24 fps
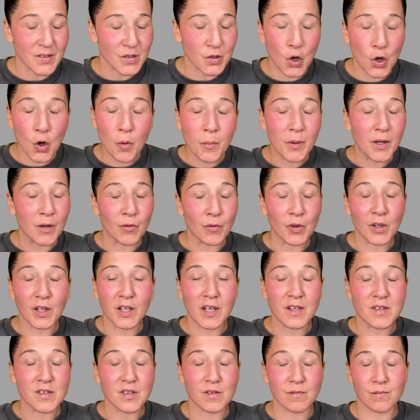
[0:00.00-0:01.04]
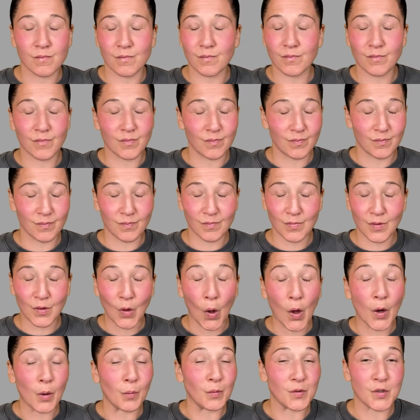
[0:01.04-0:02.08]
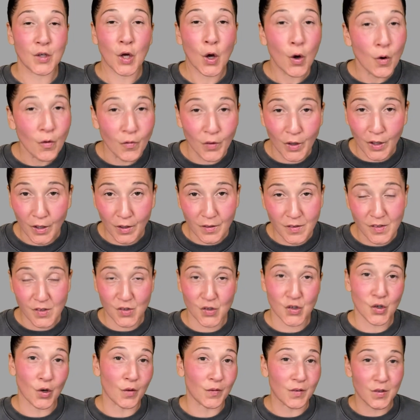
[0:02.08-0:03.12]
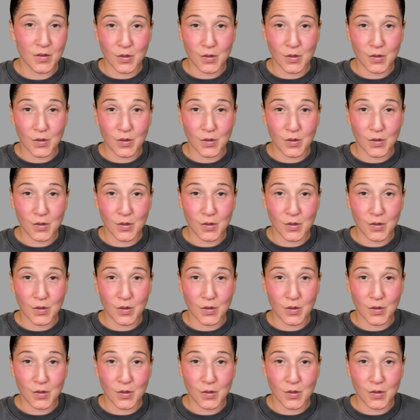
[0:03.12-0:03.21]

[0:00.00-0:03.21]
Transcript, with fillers: nobody really thought it was COVID to start this